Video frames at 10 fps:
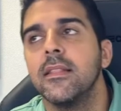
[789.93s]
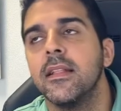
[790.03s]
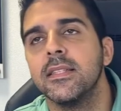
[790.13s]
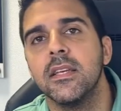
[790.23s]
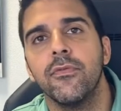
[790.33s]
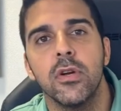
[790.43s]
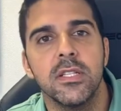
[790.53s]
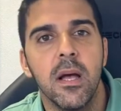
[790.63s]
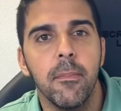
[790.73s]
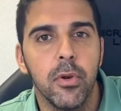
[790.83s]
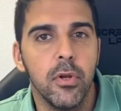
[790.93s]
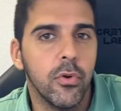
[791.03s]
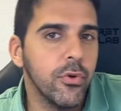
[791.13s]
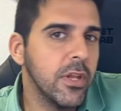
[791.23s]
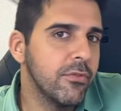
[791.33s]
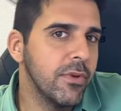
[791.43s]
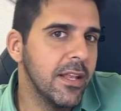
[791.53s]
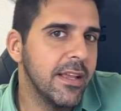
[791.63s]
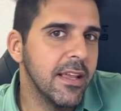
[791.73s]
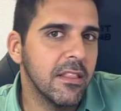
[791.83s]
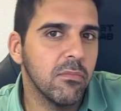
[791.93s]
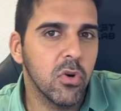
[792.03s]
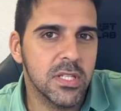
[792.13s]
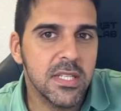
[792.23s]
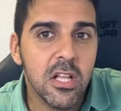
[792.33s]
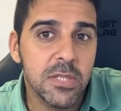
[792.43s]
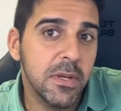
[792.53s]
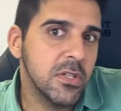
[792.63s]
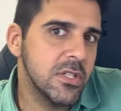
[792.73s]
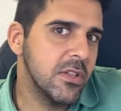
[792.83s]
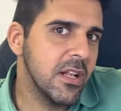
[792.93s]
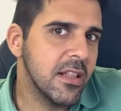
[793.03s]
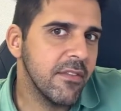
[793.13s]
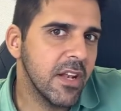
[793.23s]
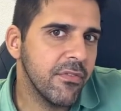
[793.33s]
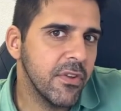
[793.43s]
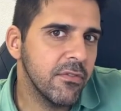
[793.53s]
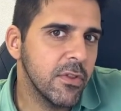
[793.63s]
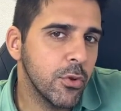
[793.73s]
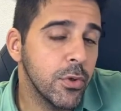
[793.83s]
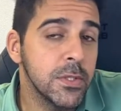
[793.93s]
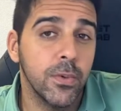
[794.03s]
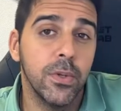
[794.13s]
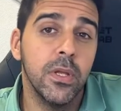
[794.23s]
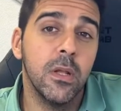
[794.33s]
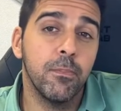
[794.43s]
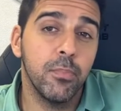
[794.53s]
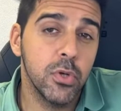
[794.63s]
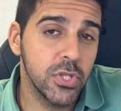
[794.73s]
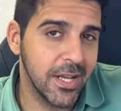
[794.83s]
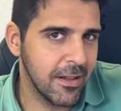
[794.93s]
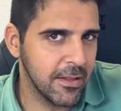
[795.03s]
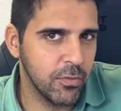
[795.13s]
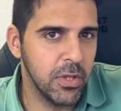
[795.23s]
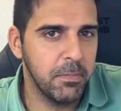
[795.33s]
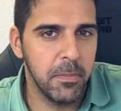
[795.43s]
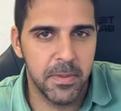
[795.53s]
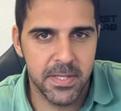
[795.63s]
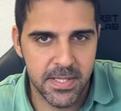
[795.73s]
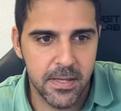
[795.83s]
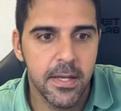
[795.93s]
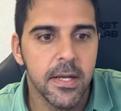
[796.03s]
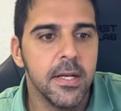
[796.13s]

let's say, for example, you couldn't really get more sales because you didn't have enough inventory, so you didn't push a lot with PPC.